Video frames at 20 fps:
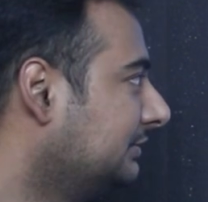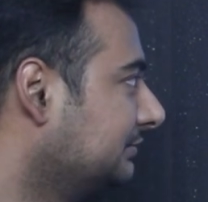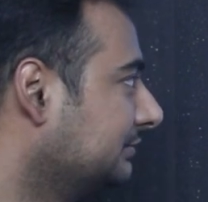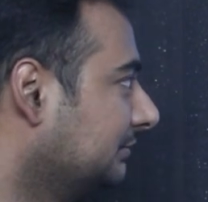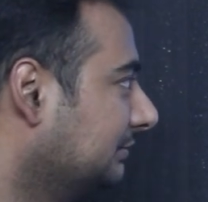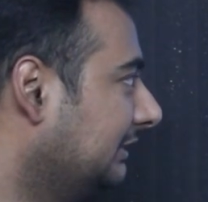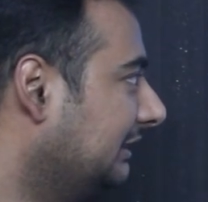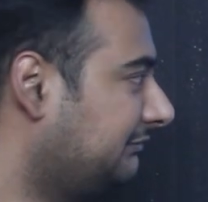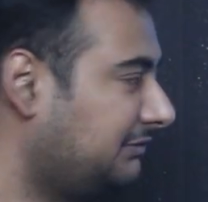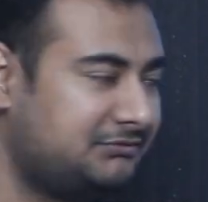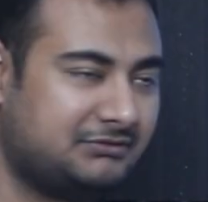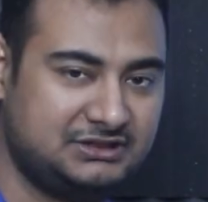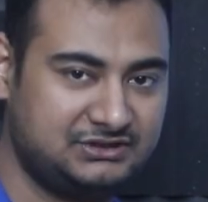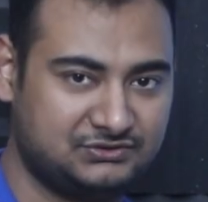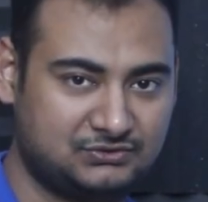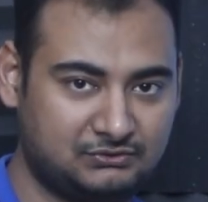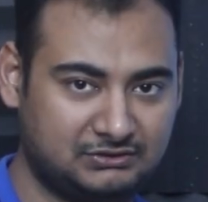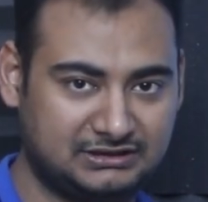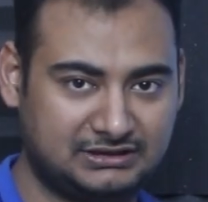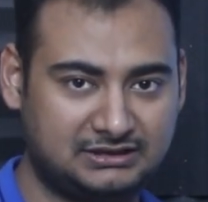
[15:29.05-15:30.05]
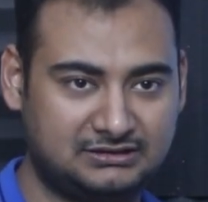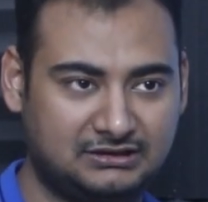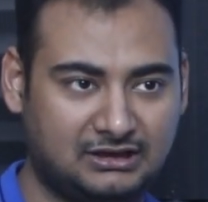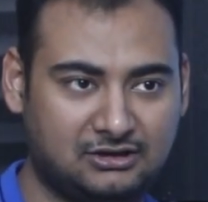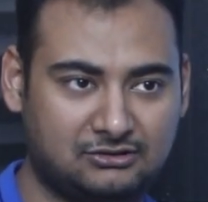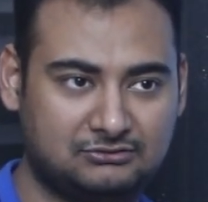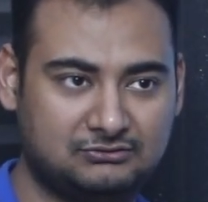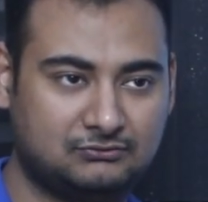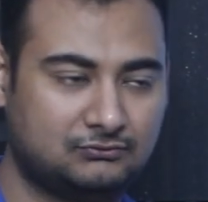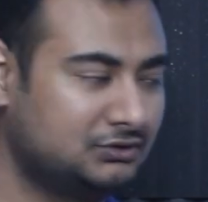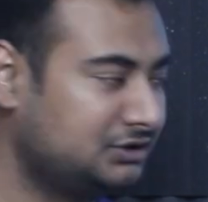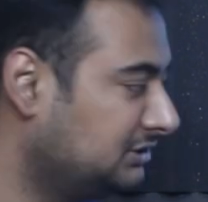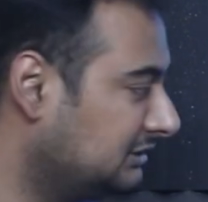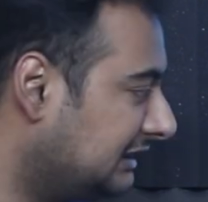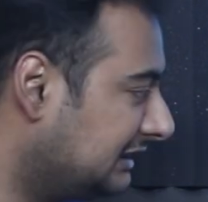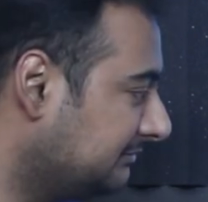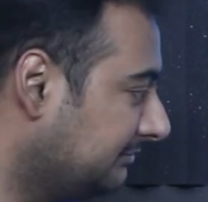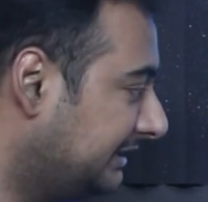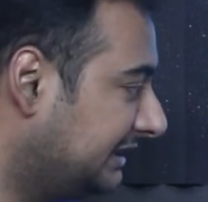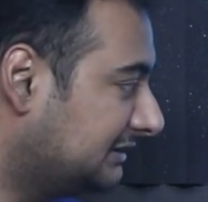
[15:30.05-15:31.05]
So everybody is doing that. Now,
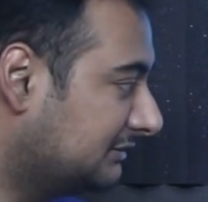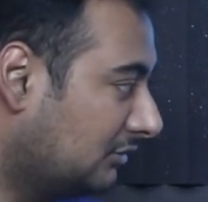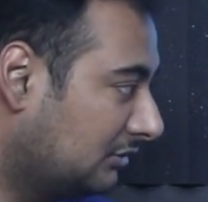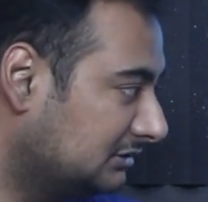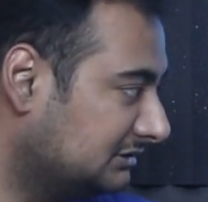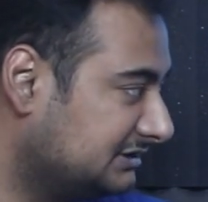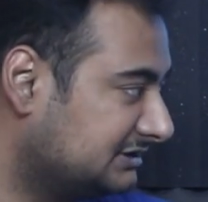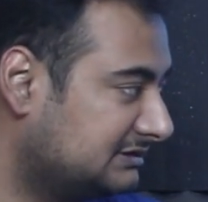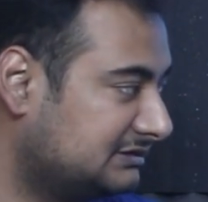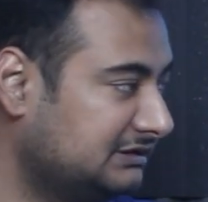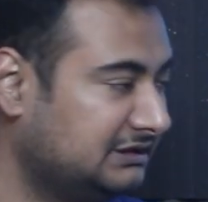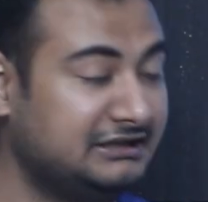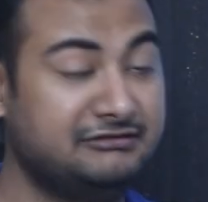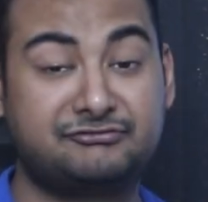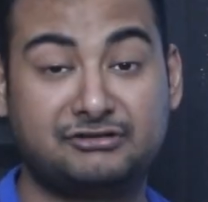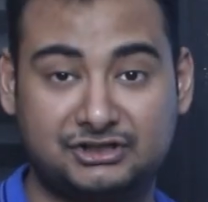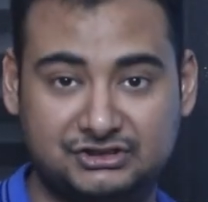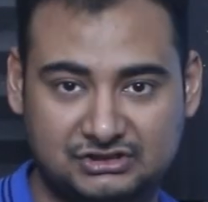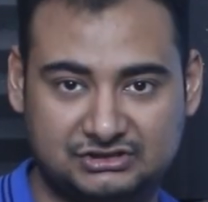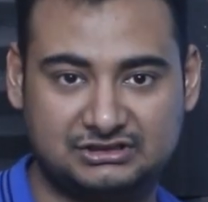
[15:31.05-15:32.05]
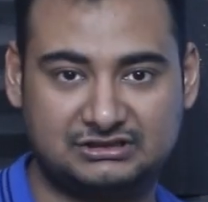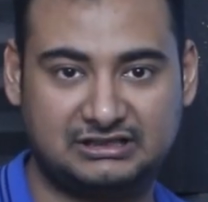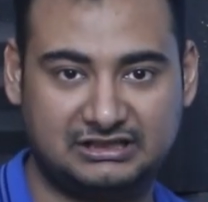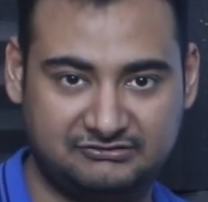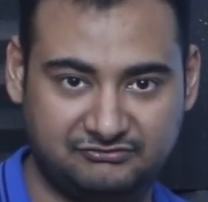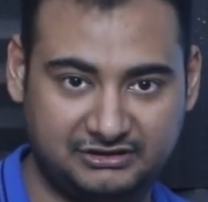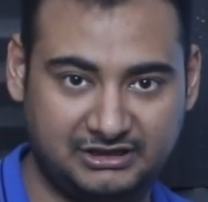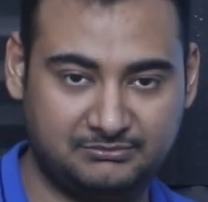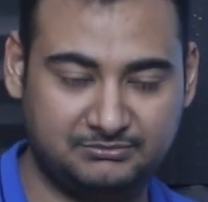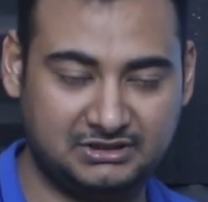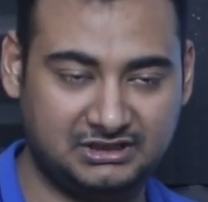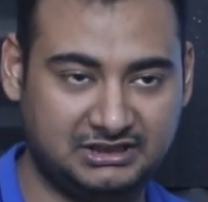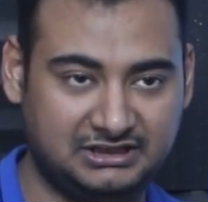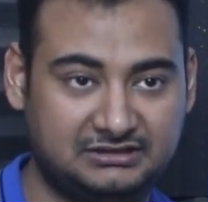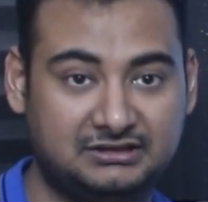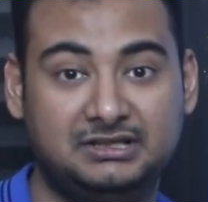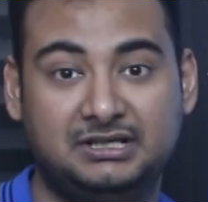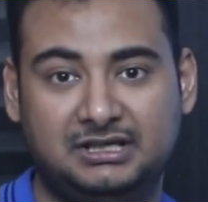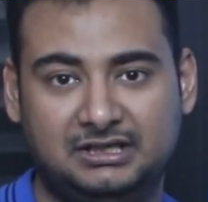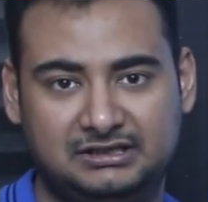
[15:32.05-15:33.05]
wouldn't that make all this infrastructure that we are
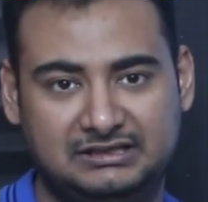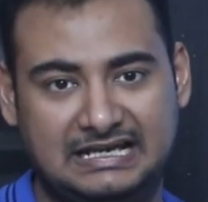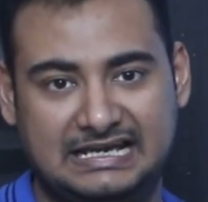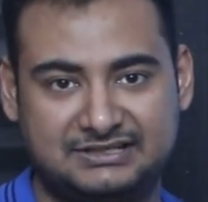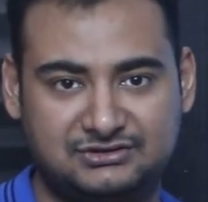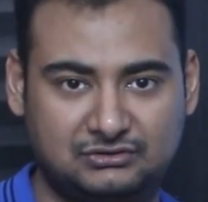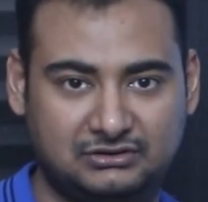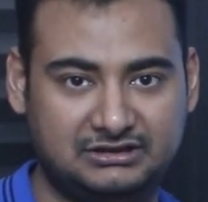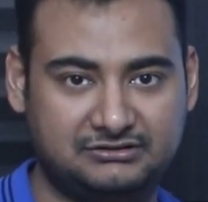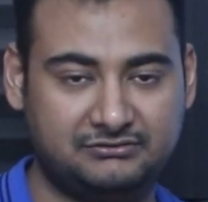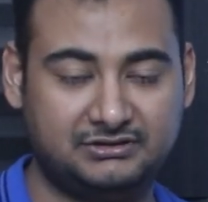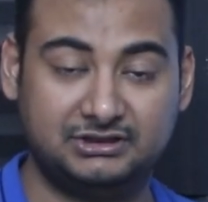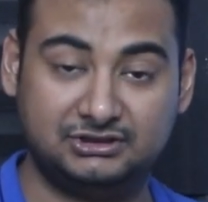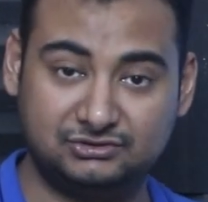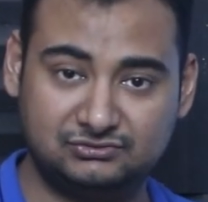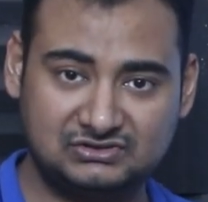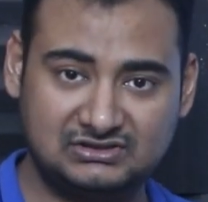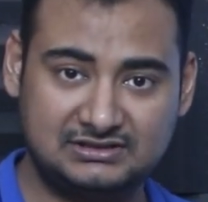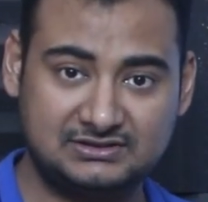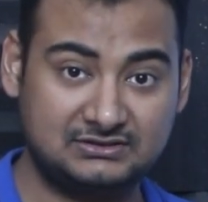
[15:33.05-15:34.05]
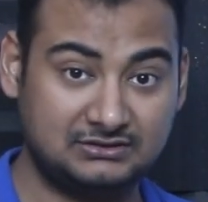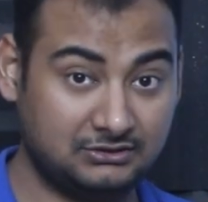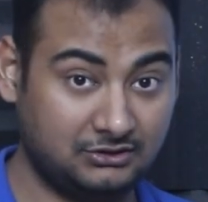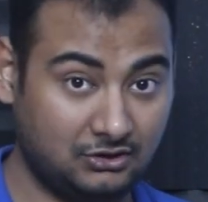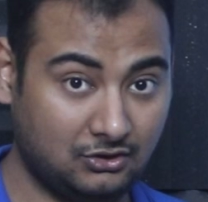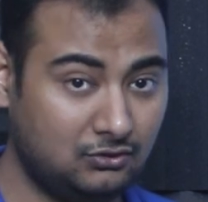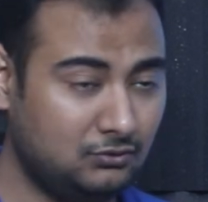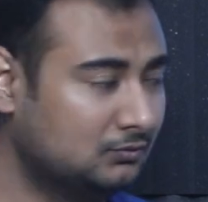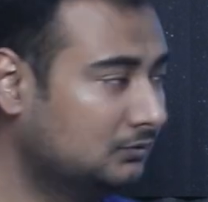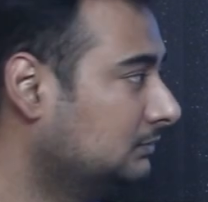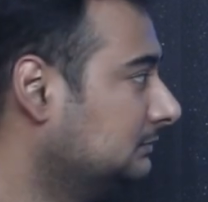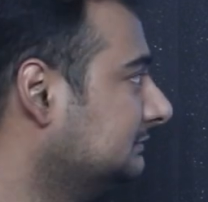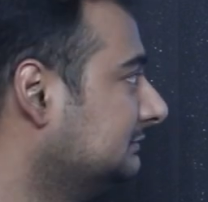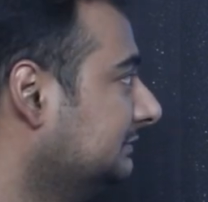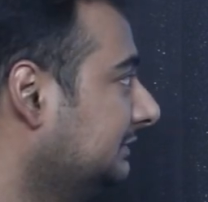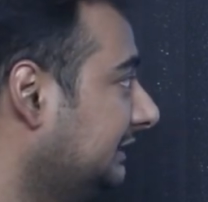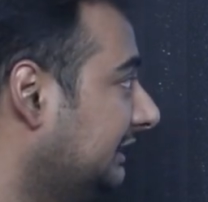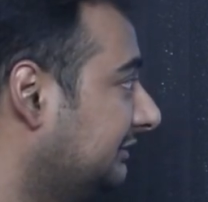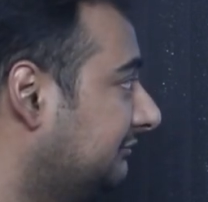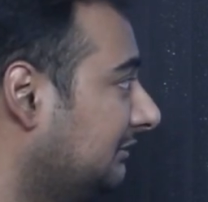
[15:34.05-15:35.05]
building, gas to liquid, useless? No,
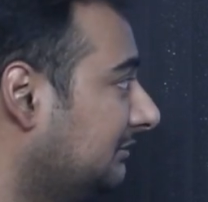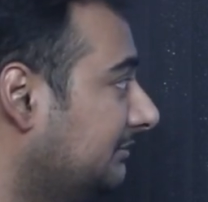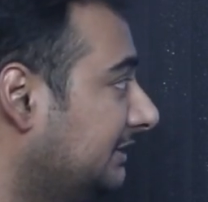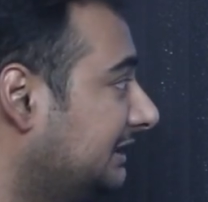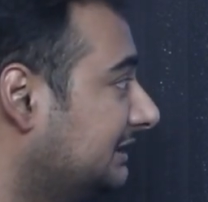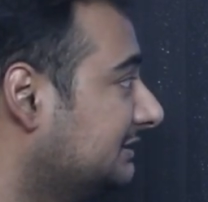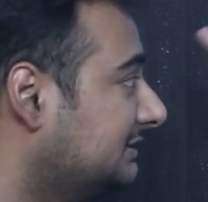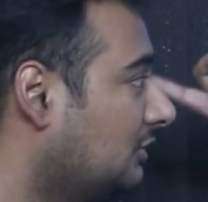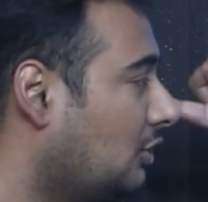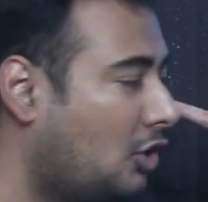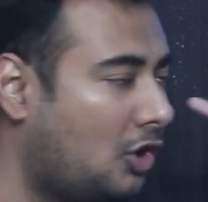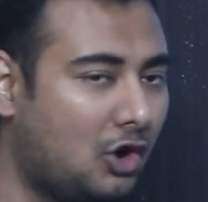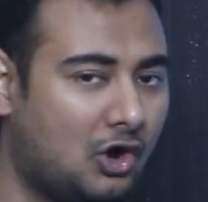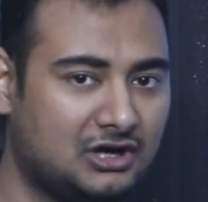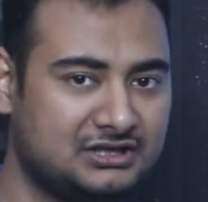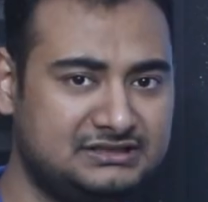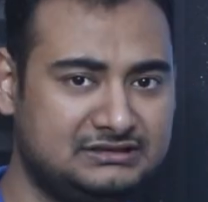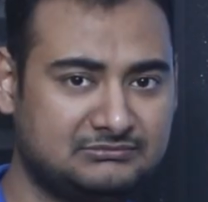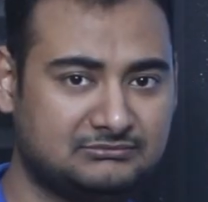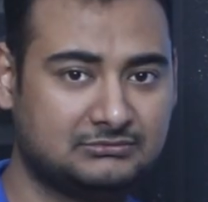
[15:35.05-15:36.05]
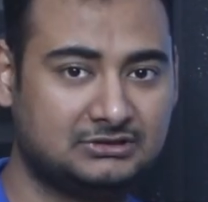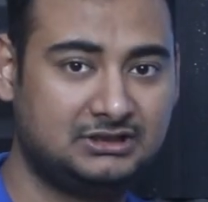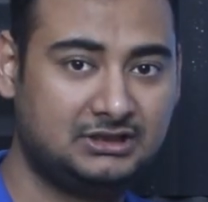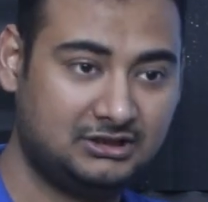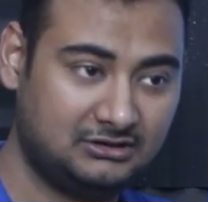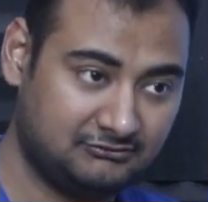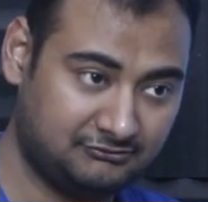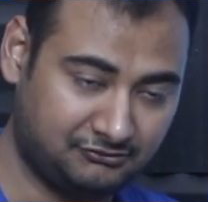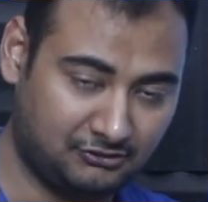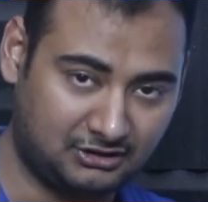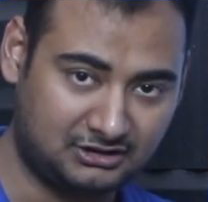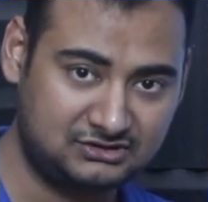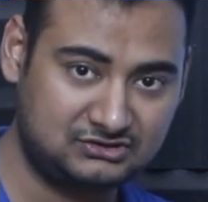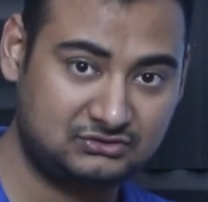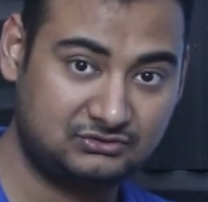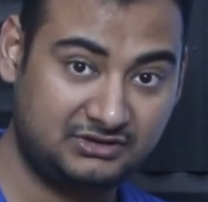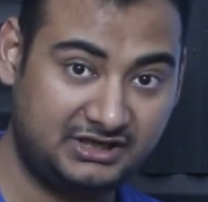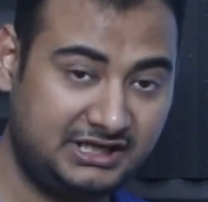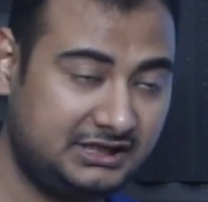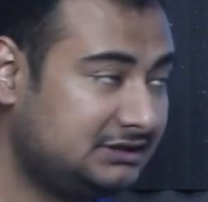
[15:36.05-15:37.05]
it will make it awesome for
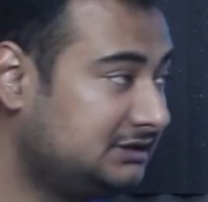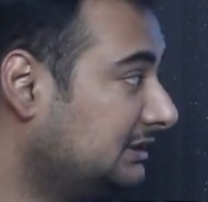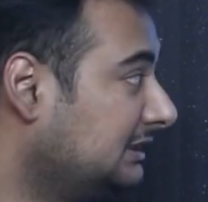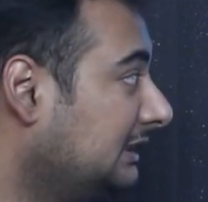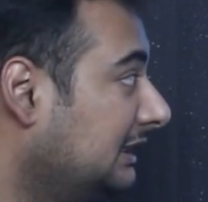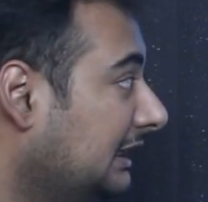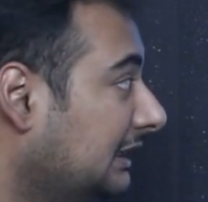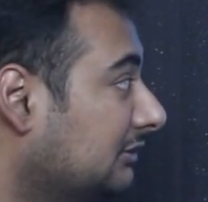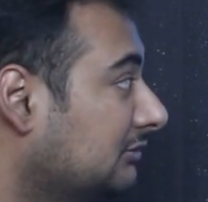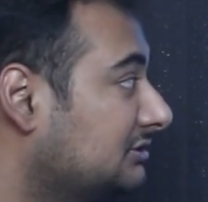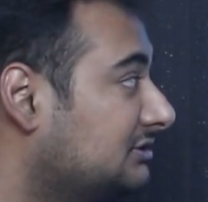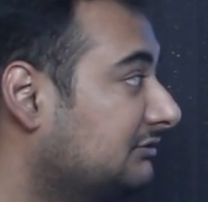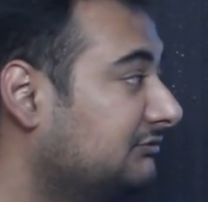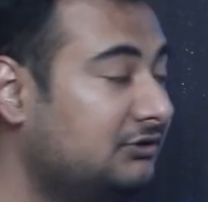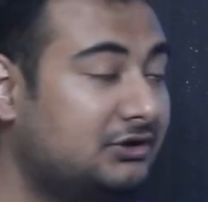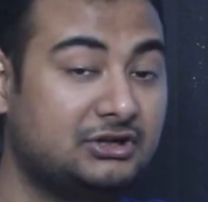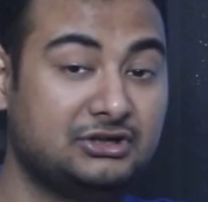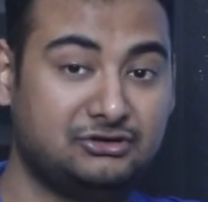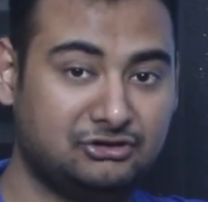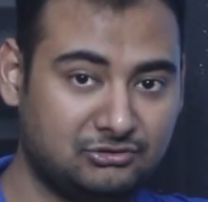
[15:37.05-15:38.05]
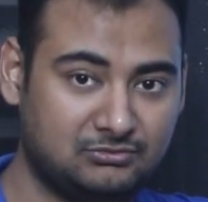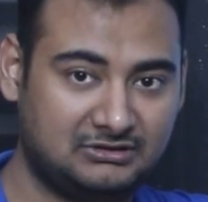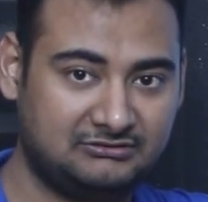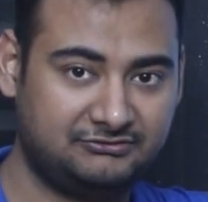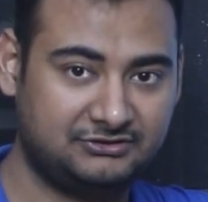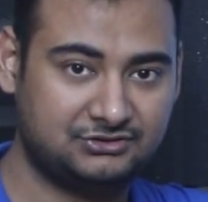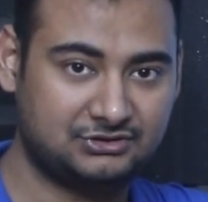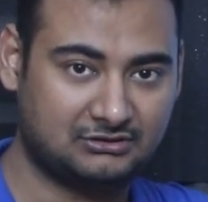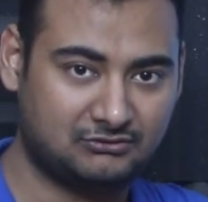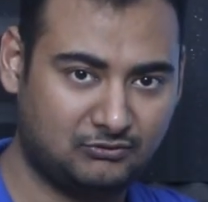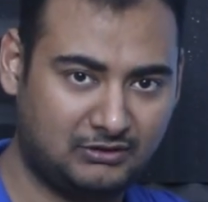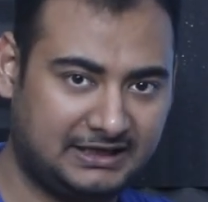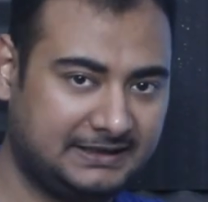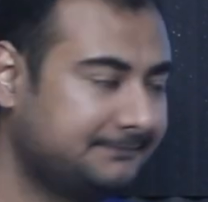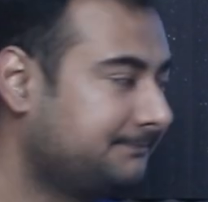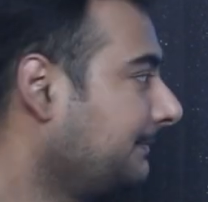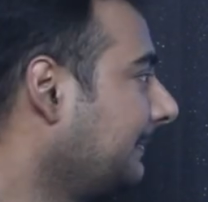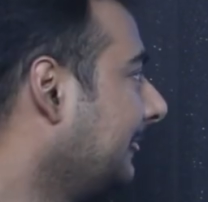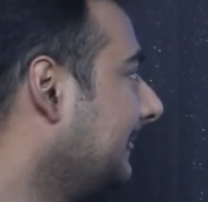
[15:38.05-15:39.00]
us today and also for renewable future. Why?